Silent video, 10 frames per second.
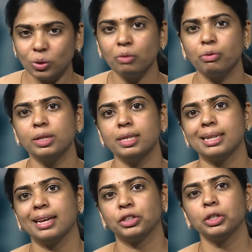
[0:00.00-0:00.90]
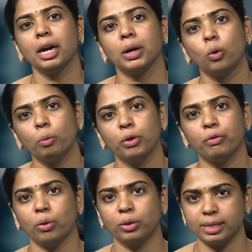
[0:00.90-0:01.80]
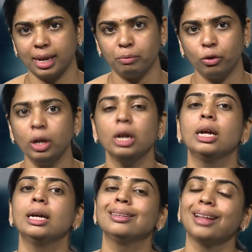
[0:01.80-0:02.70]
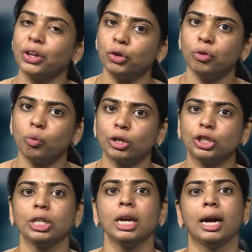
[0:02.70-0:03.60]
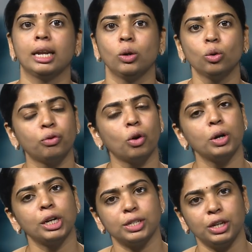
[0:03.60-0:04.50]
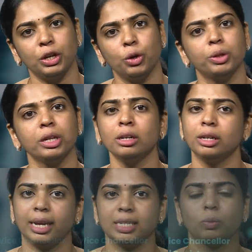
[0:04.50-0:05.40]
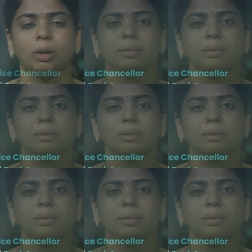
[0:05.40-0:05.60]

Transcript: all for this lecture. I hope you found this helpful. Thank you for watching, and I look forward to seeing you in the next one.